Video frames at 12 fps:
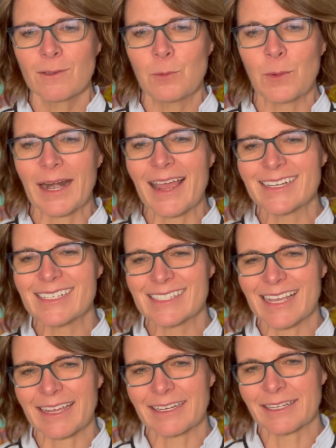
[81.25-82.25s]
When I
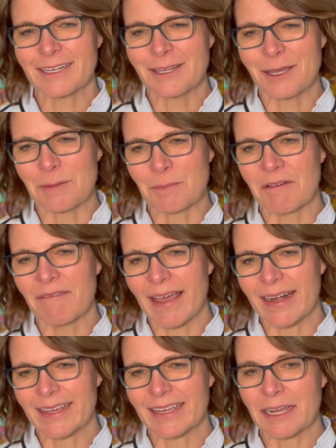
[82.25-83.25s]
decided on
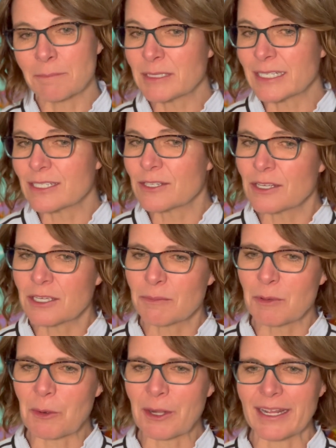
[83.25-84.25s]
providing an update to the
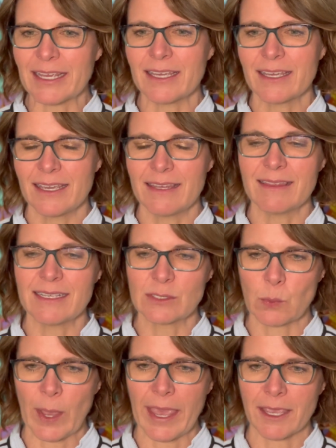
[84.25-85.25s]
community in this
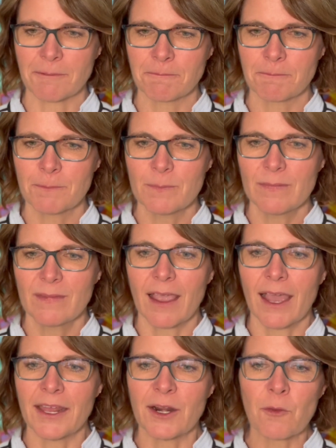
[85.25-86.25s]
way,
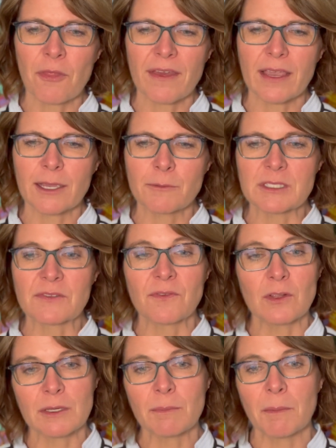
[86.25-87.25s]
I don't think I was
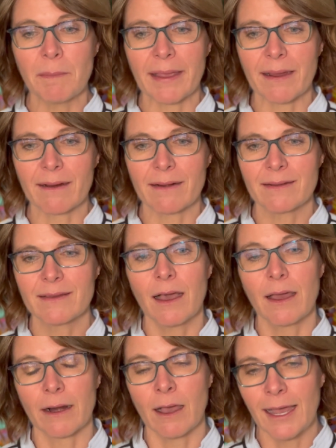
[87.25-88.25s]
fully prepared
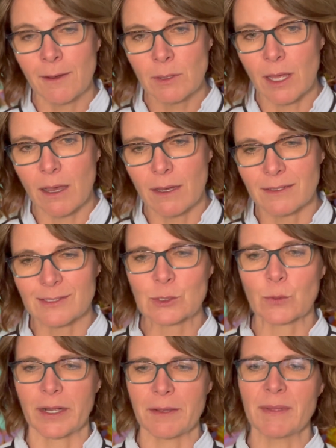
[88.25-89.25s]
on how long
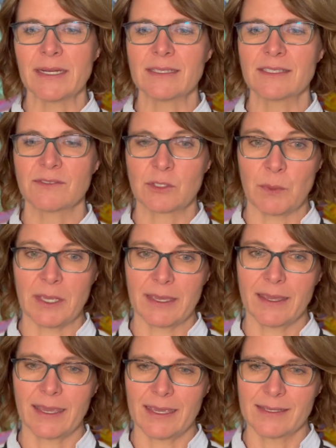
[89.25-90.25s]
20 minutes of
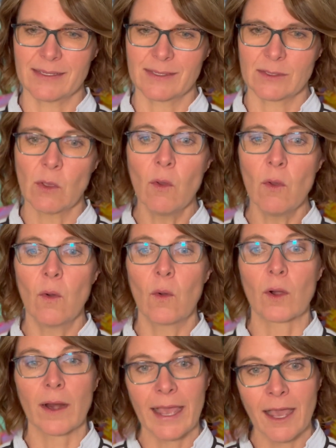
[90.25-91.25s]
speaking is,
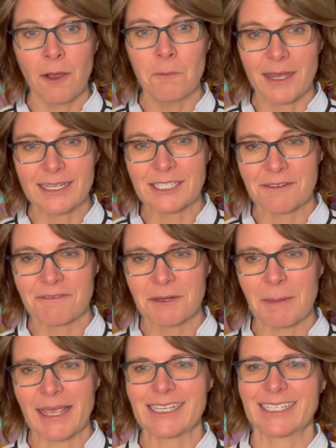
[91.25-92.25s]
or how much
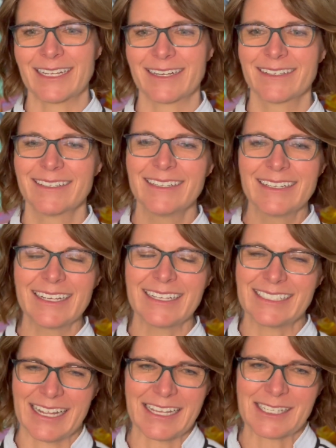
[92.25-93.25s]
information
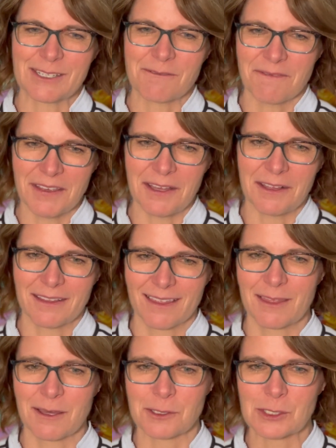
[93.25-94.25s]
it takes to fill
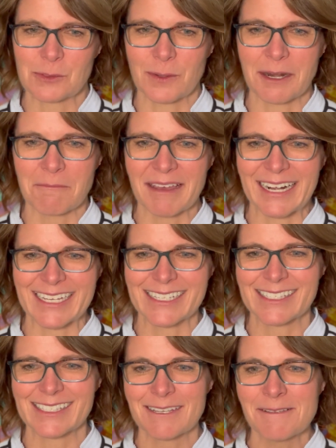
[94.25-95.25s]
those 20
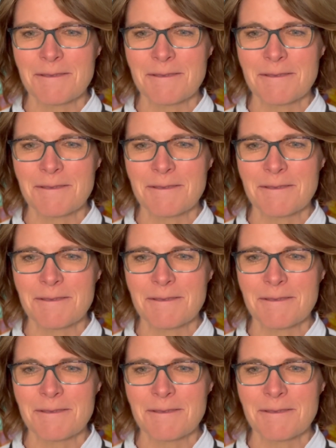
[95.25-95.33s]
minutes.